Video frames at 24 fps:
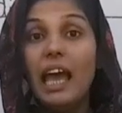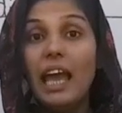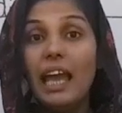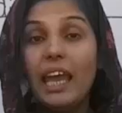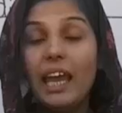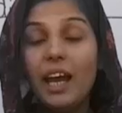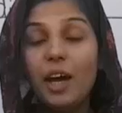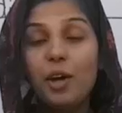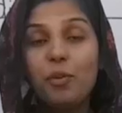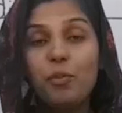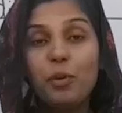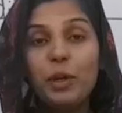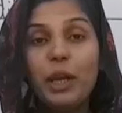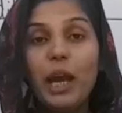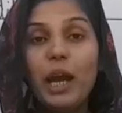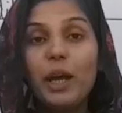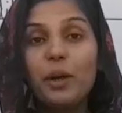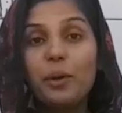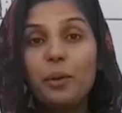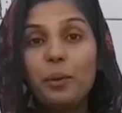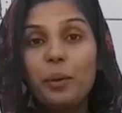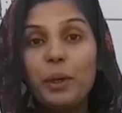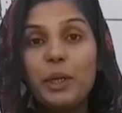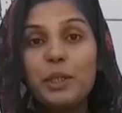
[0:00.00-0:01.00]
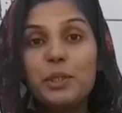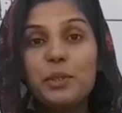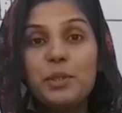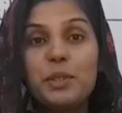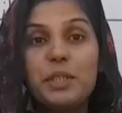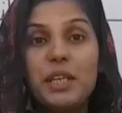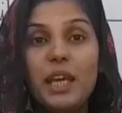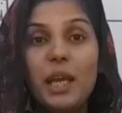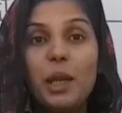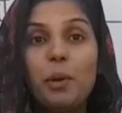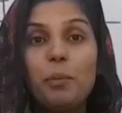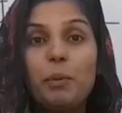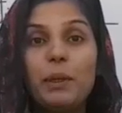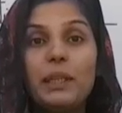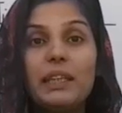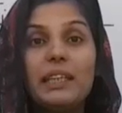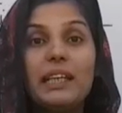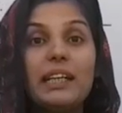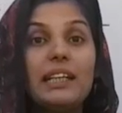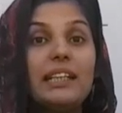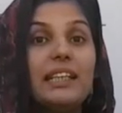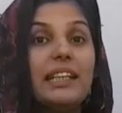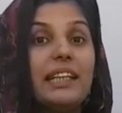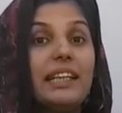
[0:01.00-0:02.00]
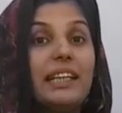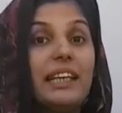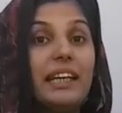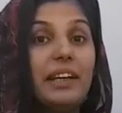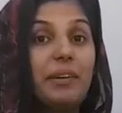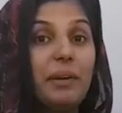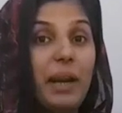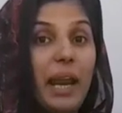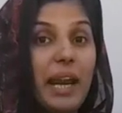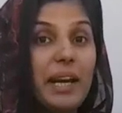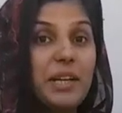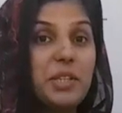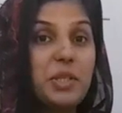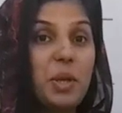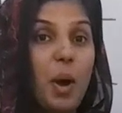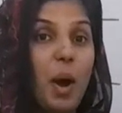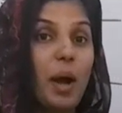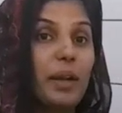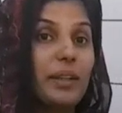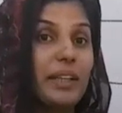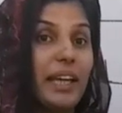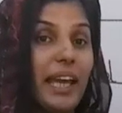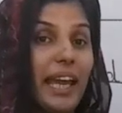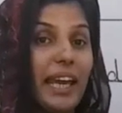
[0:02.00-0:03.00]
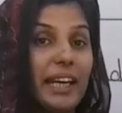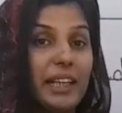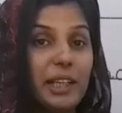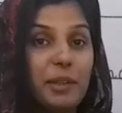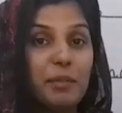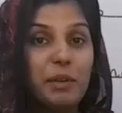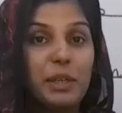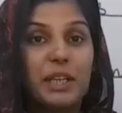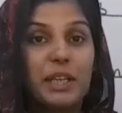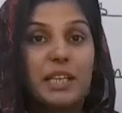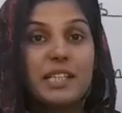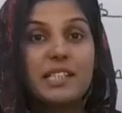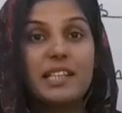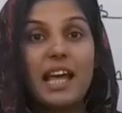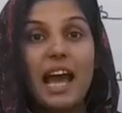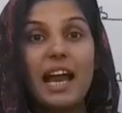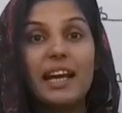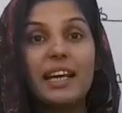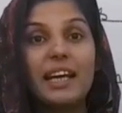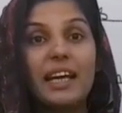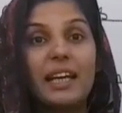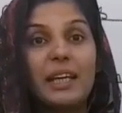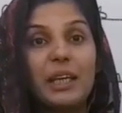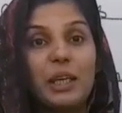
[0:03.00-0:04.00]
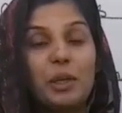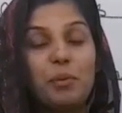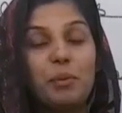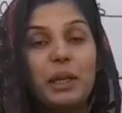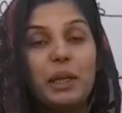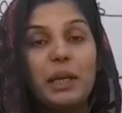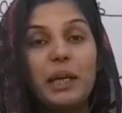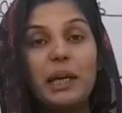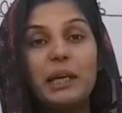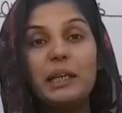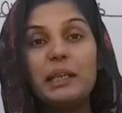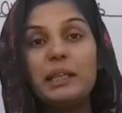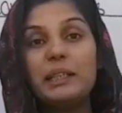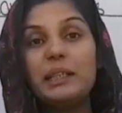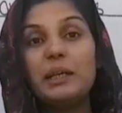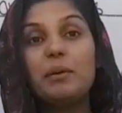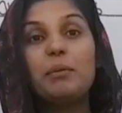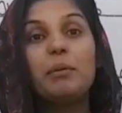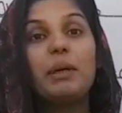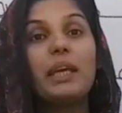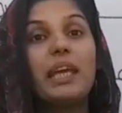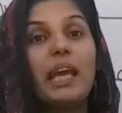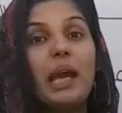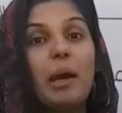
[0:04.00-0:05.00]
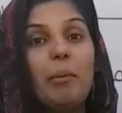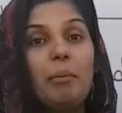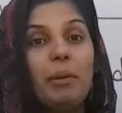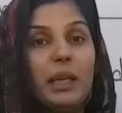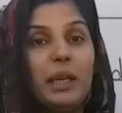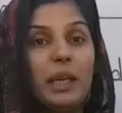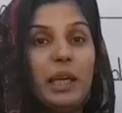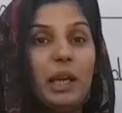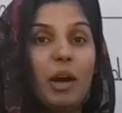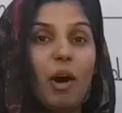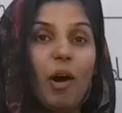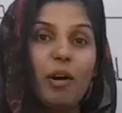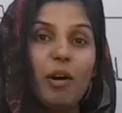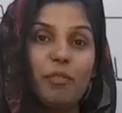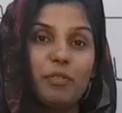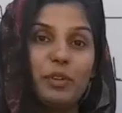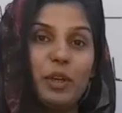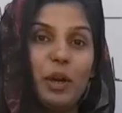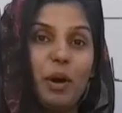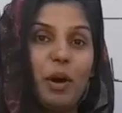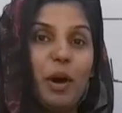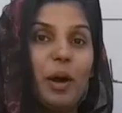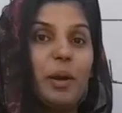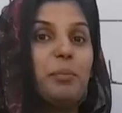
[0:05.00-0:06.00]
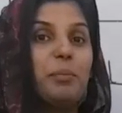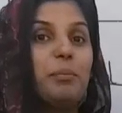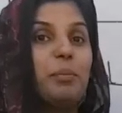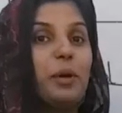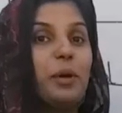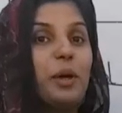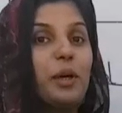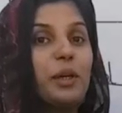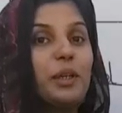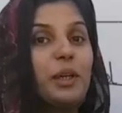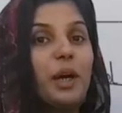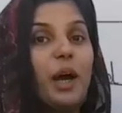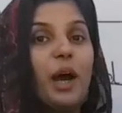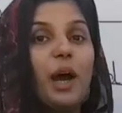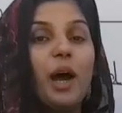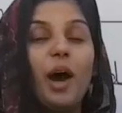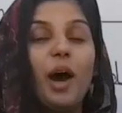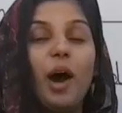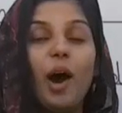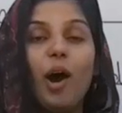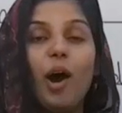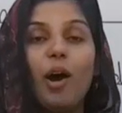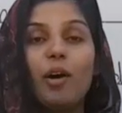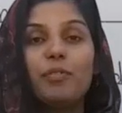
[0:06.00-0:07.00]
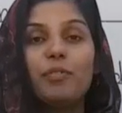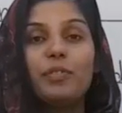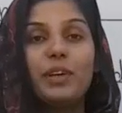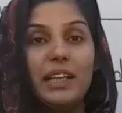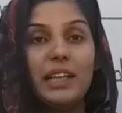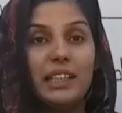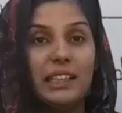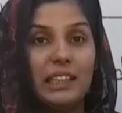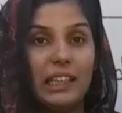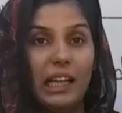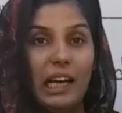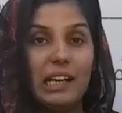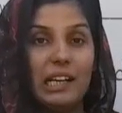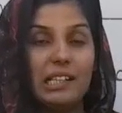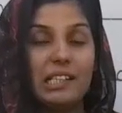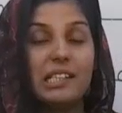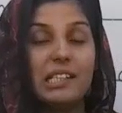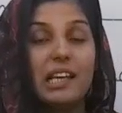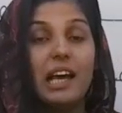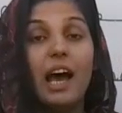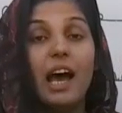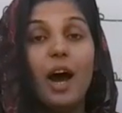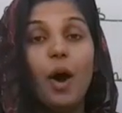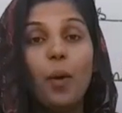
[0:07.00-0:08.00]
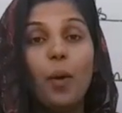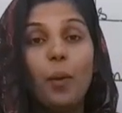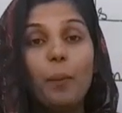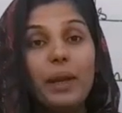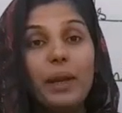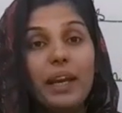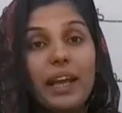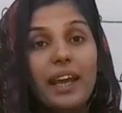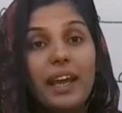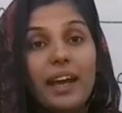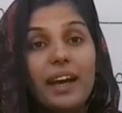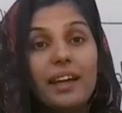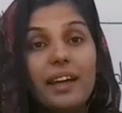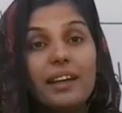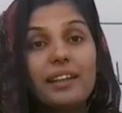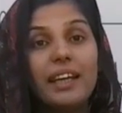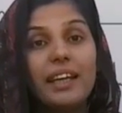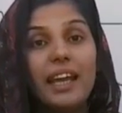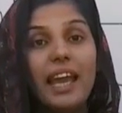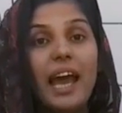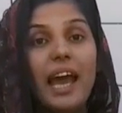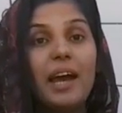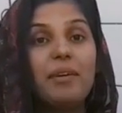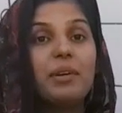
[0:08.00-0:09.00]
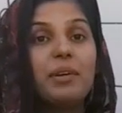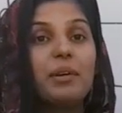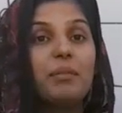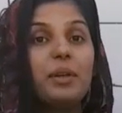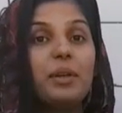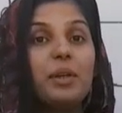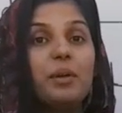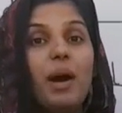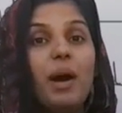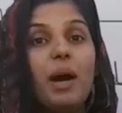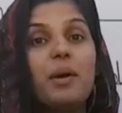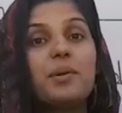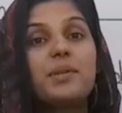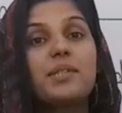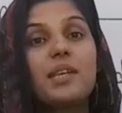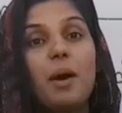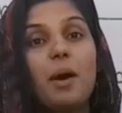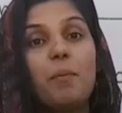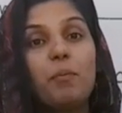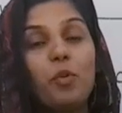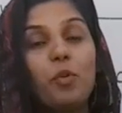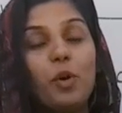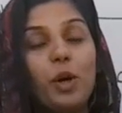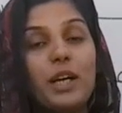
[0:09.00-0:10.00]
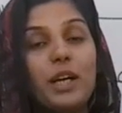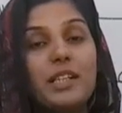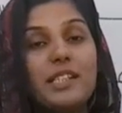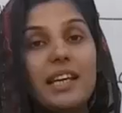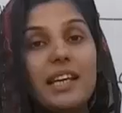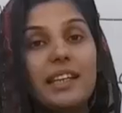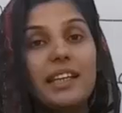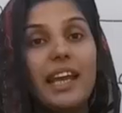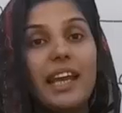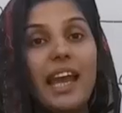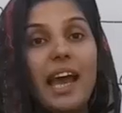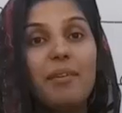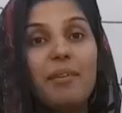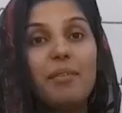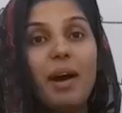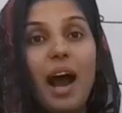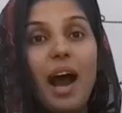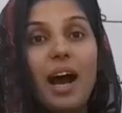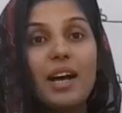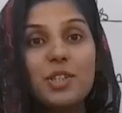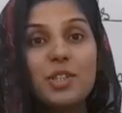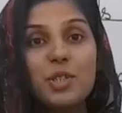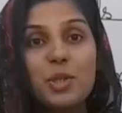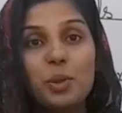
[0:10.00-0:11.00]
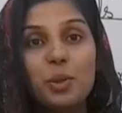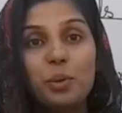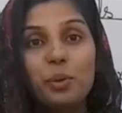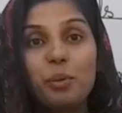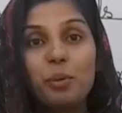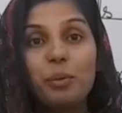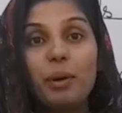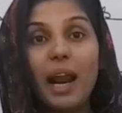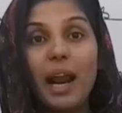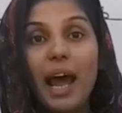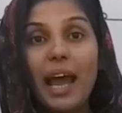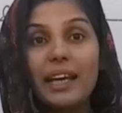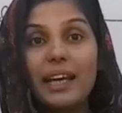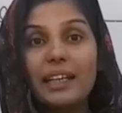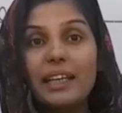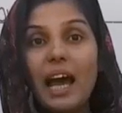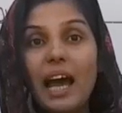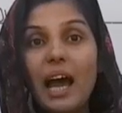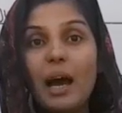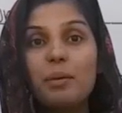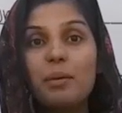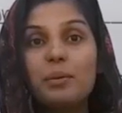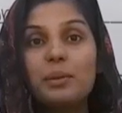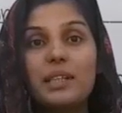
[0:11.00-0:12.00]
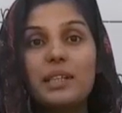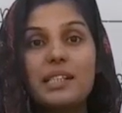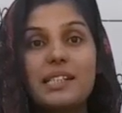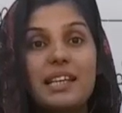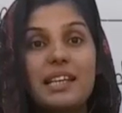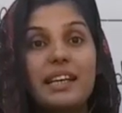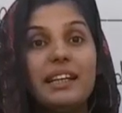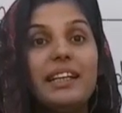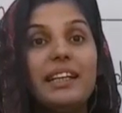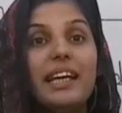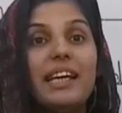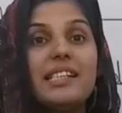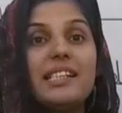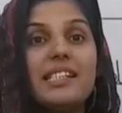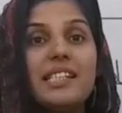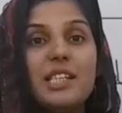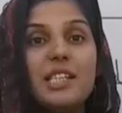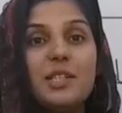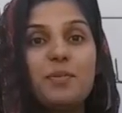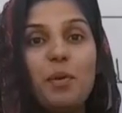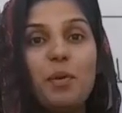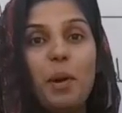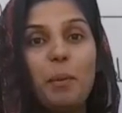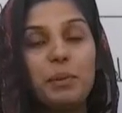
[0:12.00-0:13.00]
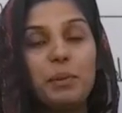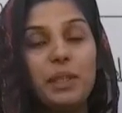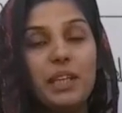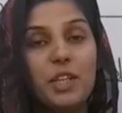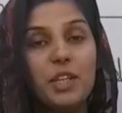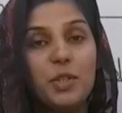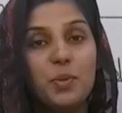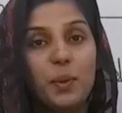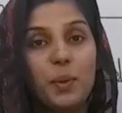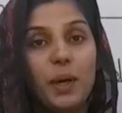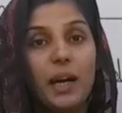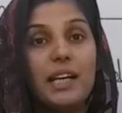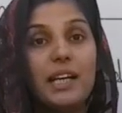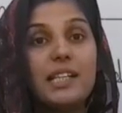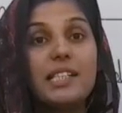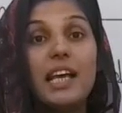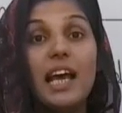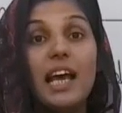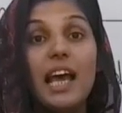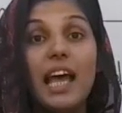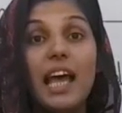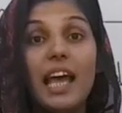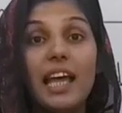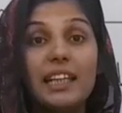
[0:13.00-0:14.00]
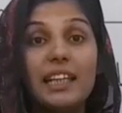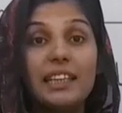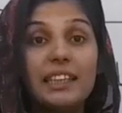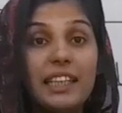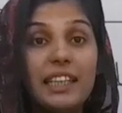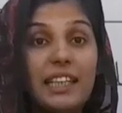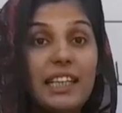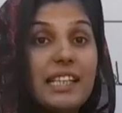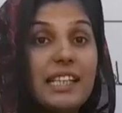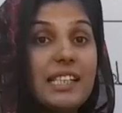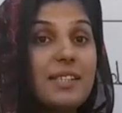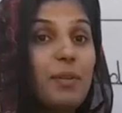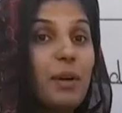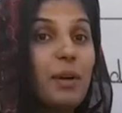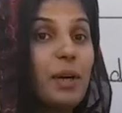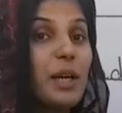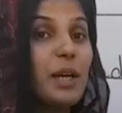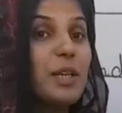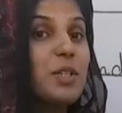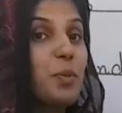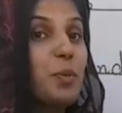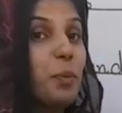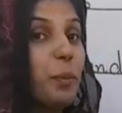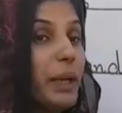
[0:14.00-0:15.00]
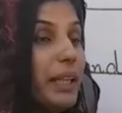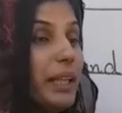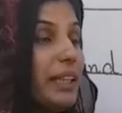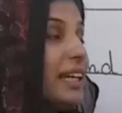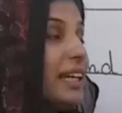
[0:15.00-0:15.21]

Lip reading: Here we are going to deal with the grades or the activities that are given under the vocabulary of your book of 10th class. Over here they have given you out some words and they have asked you to write out the sentences from these words. These words with